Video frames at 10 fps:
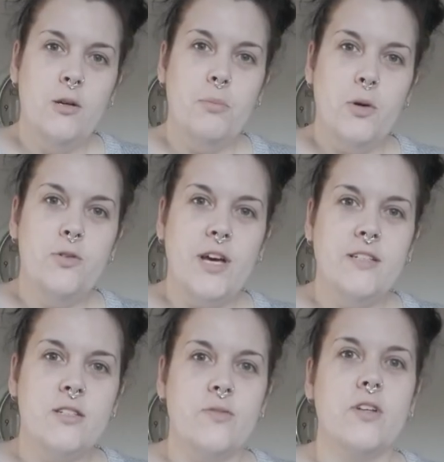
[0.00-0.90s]
both
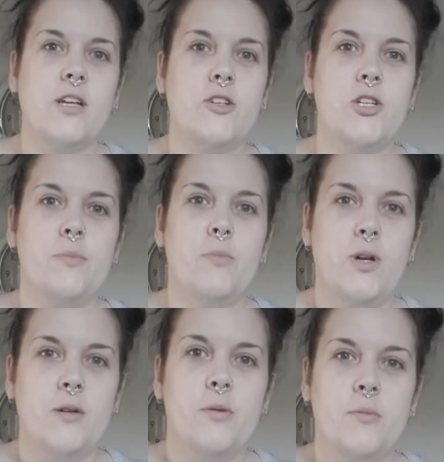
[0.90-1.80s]
ends of the kitchen
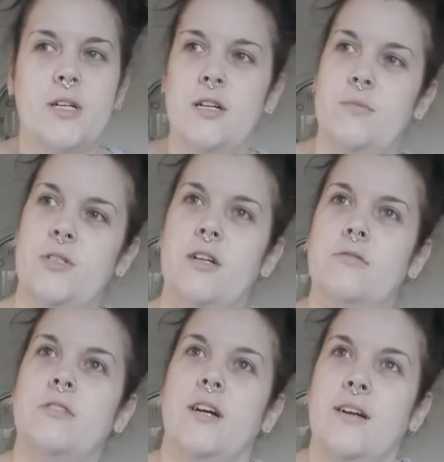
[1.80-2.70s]
when I put my arms out.